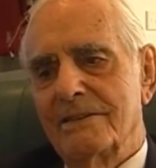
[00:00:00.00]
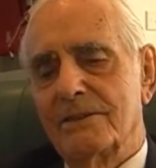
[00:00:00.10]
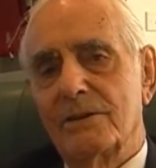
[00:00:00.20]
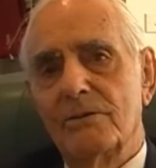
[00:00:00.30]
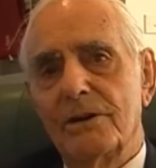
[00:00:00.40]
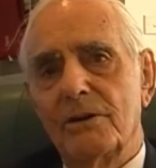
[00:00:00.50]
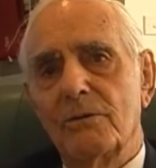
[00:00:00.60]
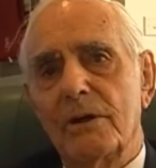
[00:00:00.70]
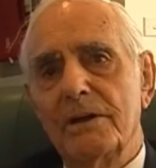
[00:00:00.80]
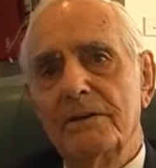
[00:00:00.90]
2 little
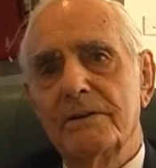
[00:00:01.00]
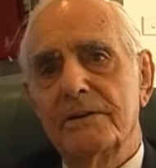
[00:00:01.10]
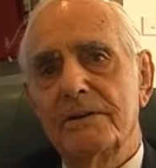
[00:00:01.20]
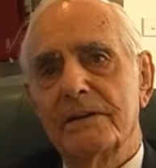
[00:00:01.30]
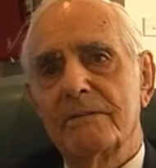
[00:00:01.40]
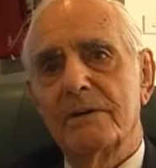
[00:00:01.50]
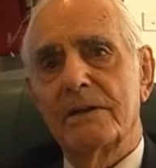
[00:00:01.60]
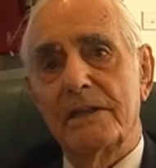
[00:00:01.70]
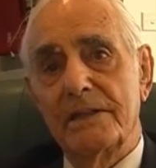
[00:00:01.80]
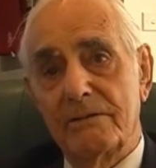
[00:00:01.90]
ones. By
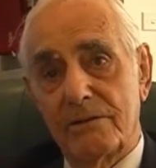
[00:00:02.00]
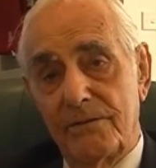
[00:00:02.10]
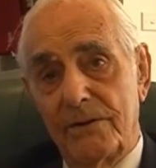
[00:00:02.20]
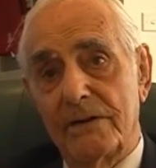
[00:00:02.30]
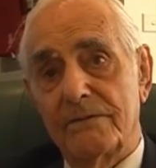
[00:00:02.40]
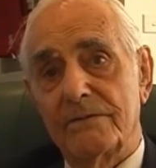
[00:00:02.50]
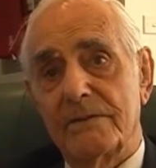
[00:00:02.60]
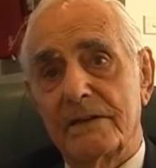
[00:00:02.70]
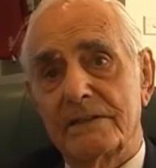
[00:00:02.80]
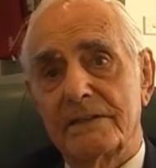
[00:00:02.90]
then there were 5 of
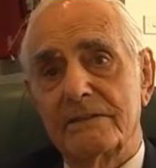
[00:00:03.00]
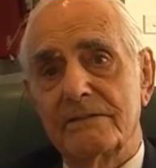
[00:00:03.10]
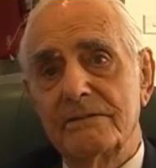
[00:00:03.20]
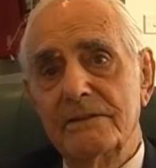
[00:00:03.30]
us children,